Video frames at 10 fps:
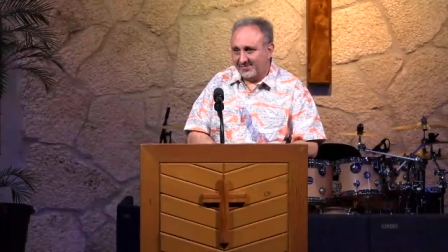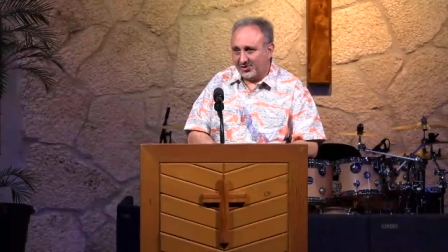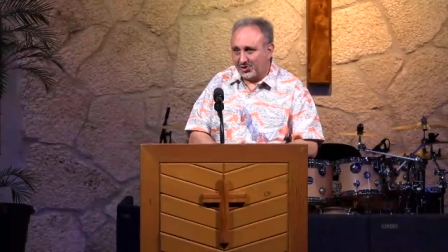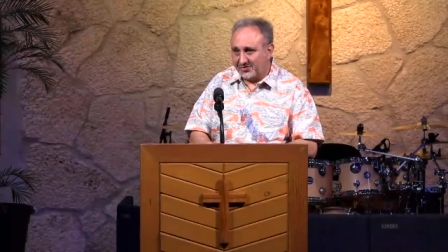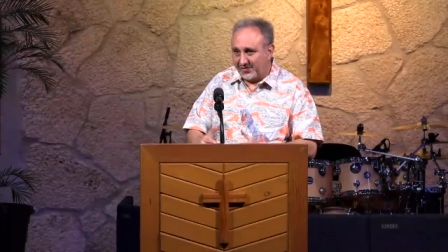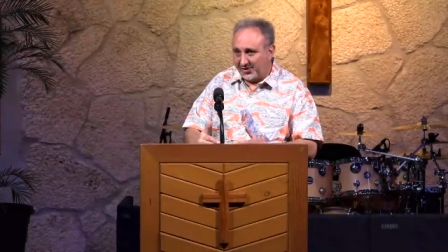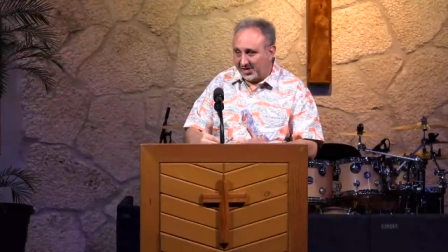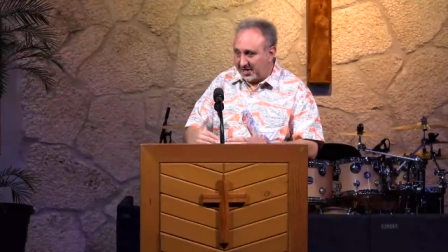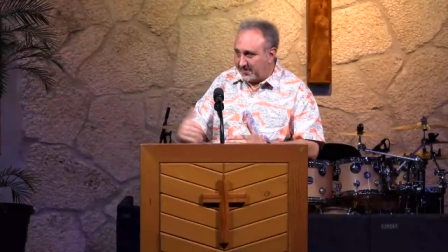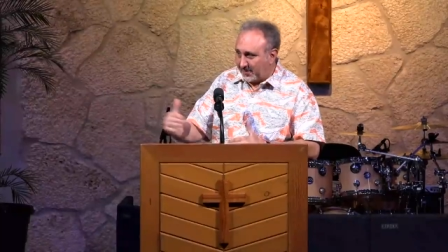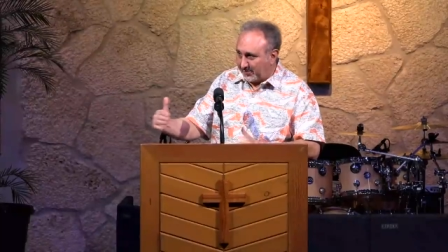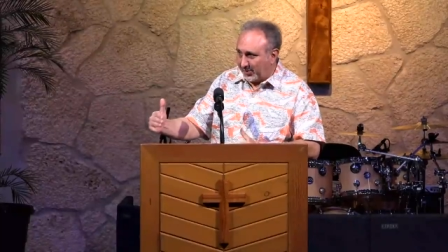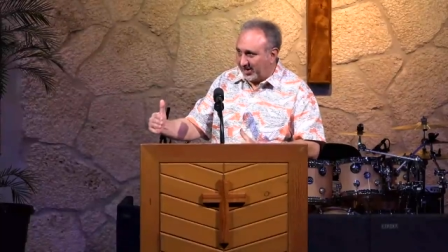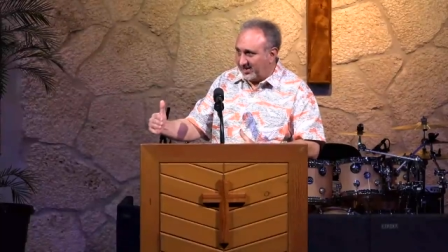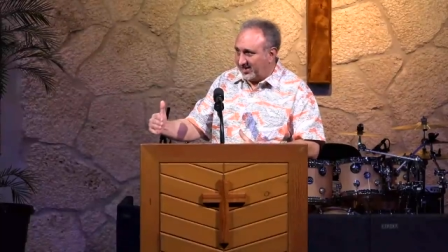For those of you that keep a
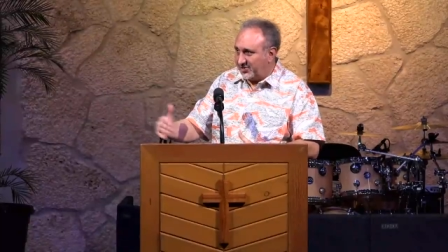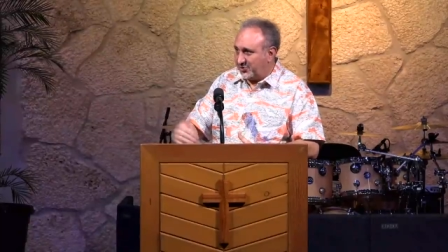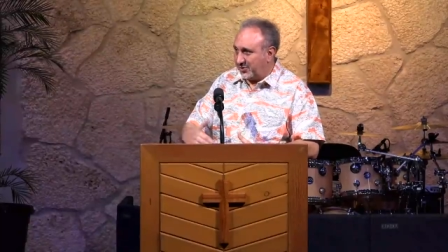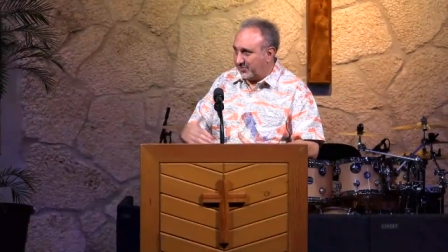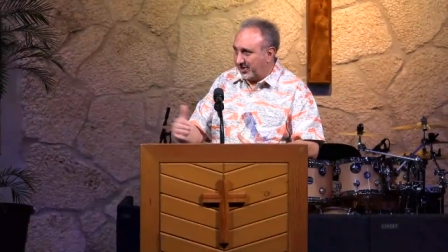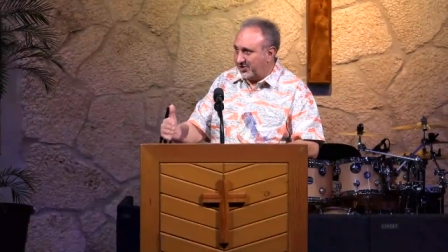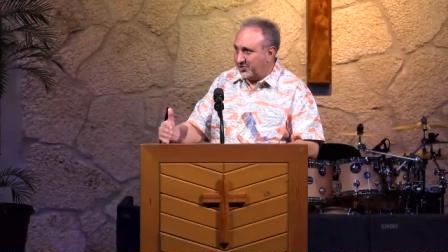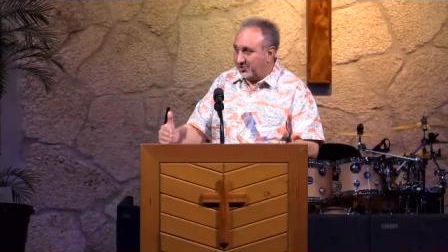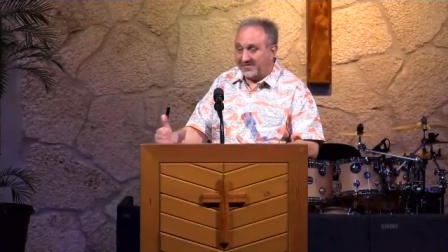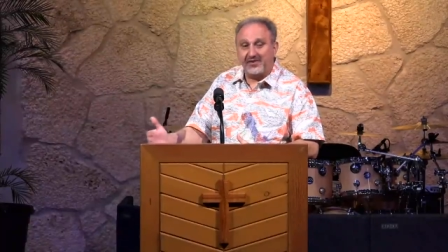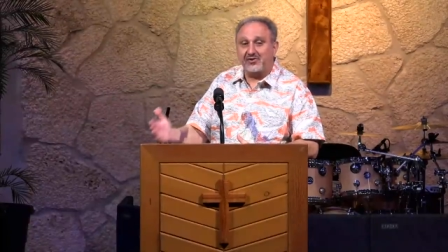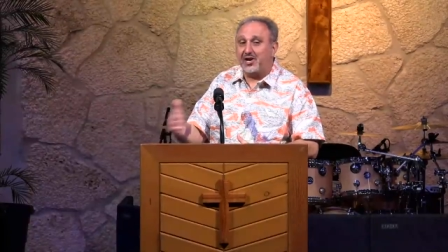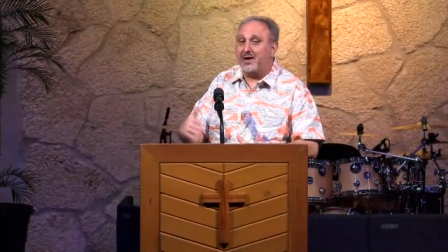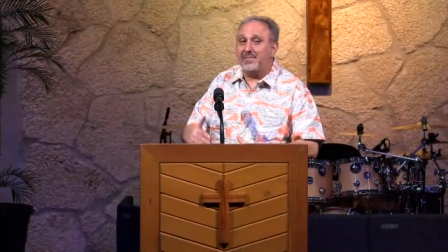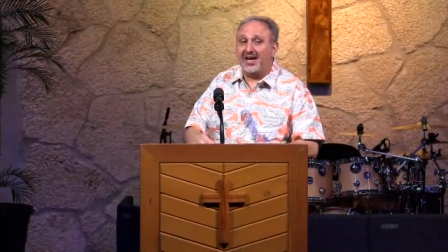prayer list or a prayer journal, have you
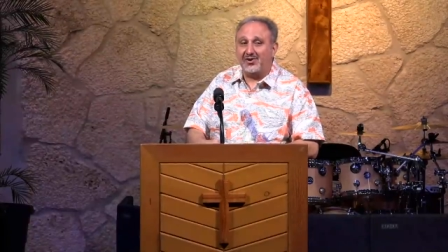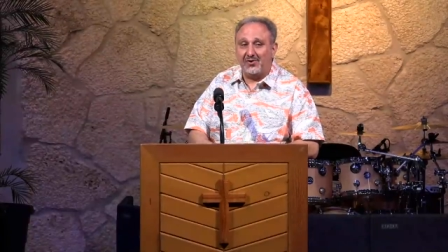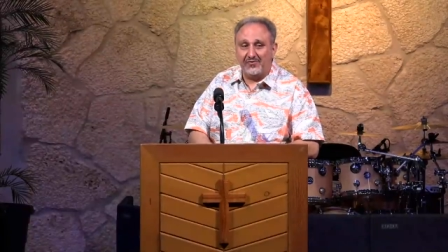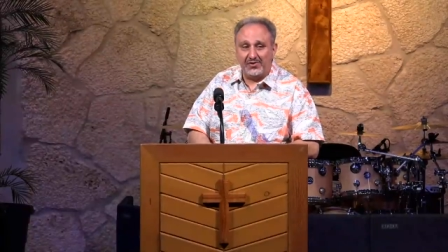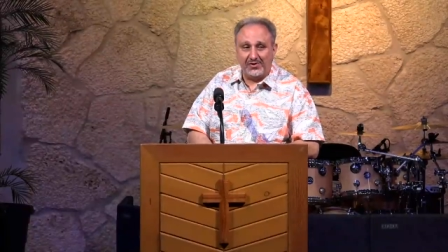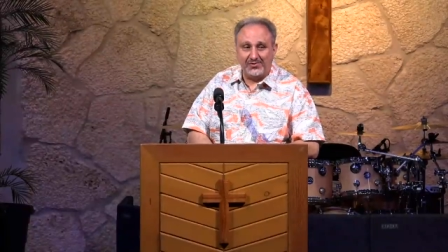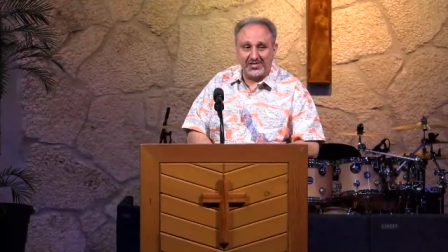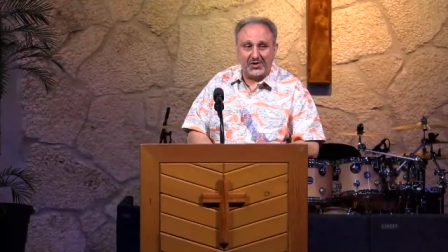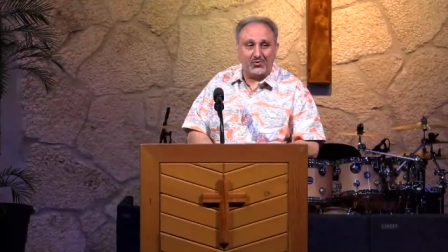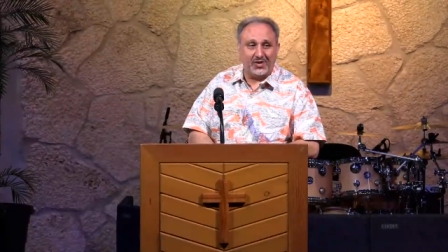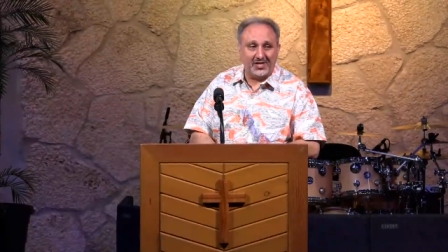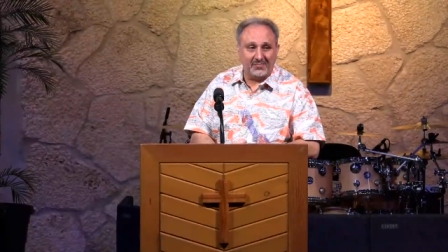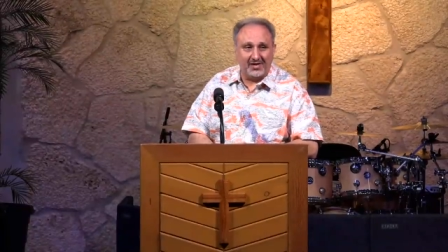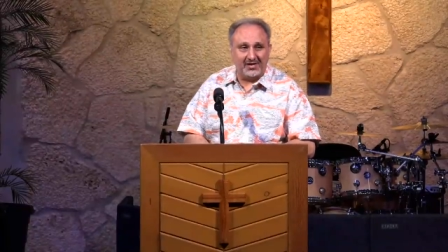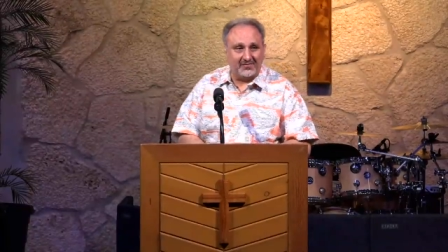ever gone back over those? I don't
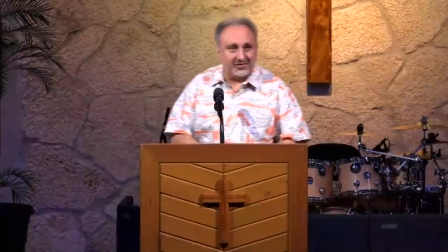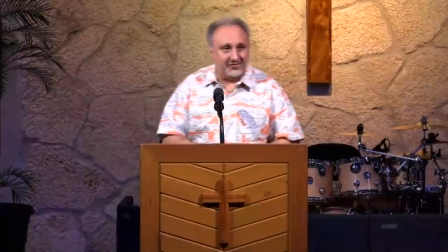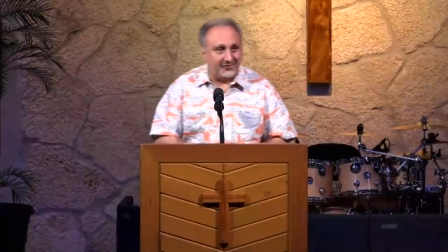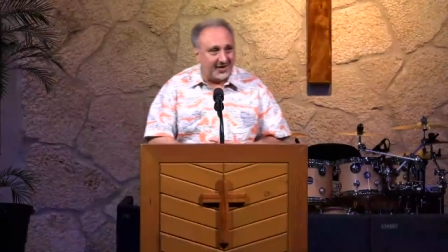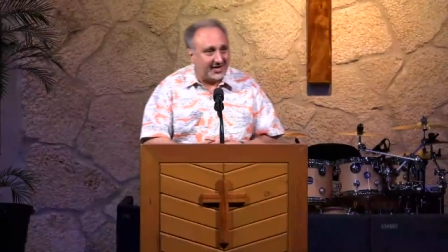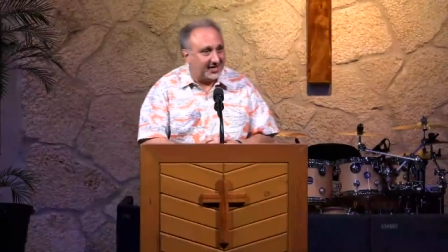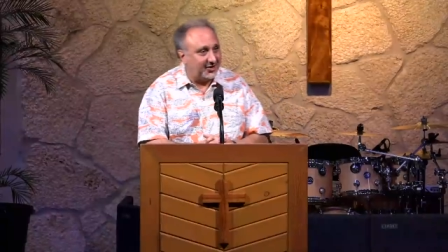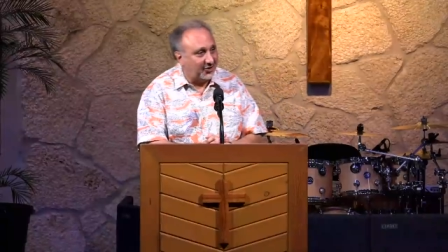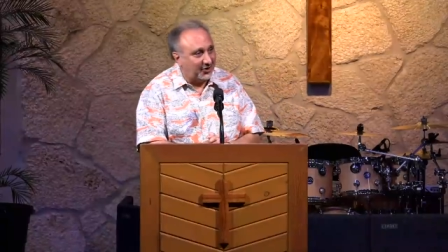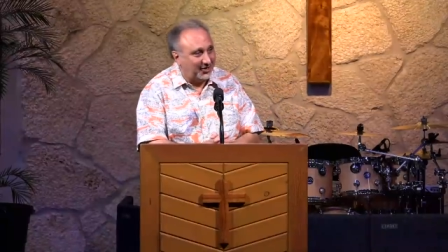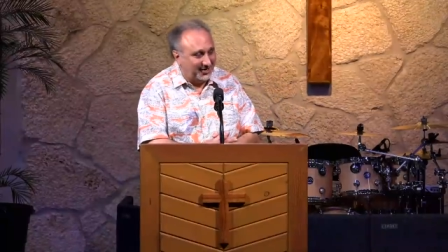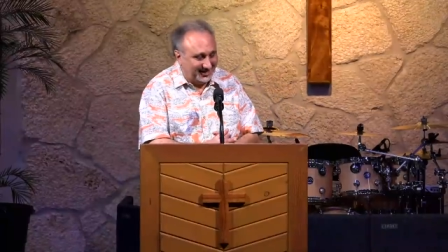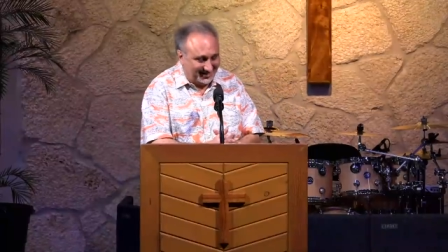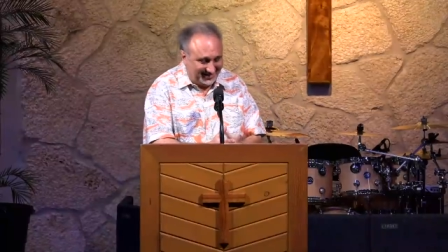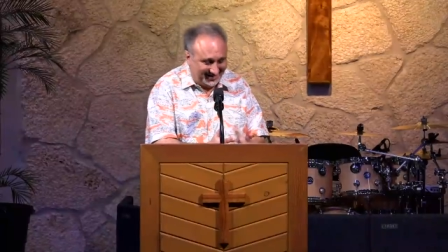recommend it for the faint at
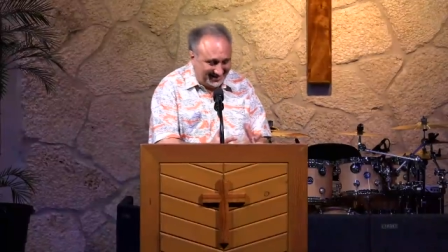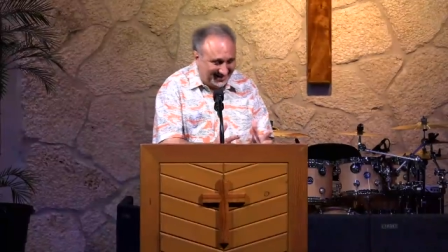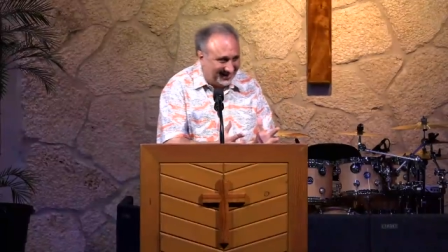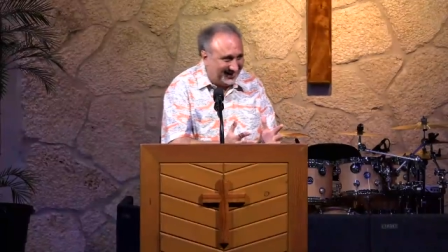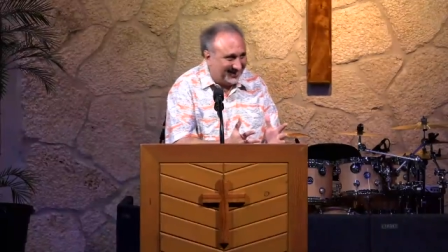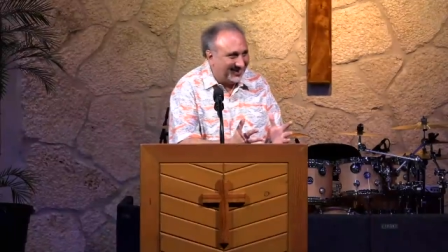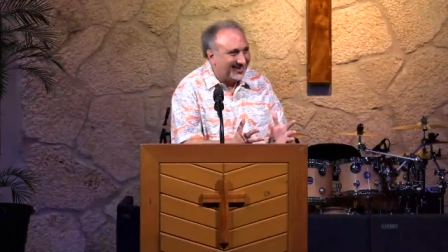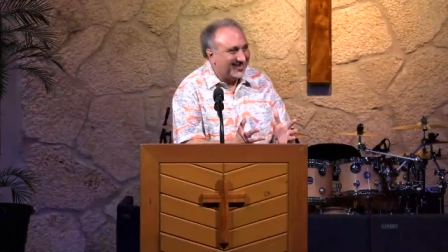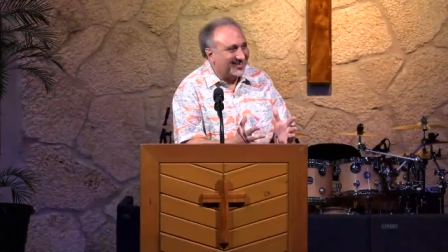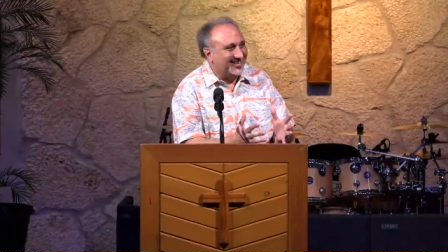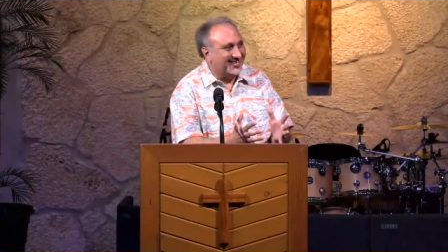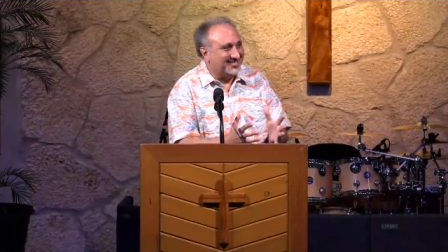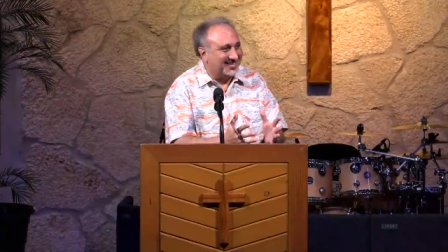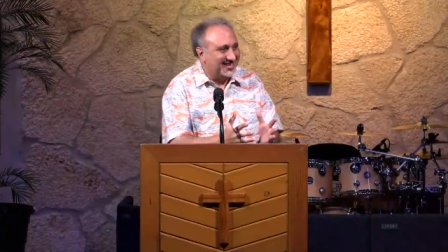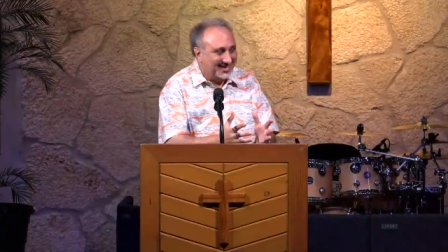heart
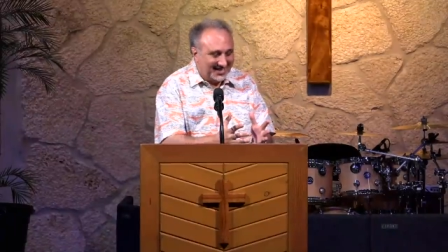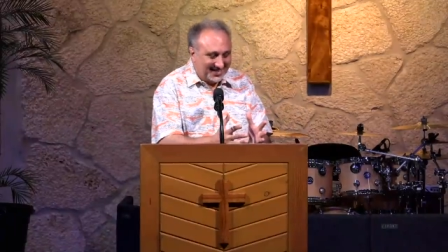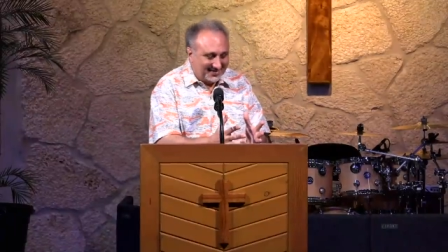because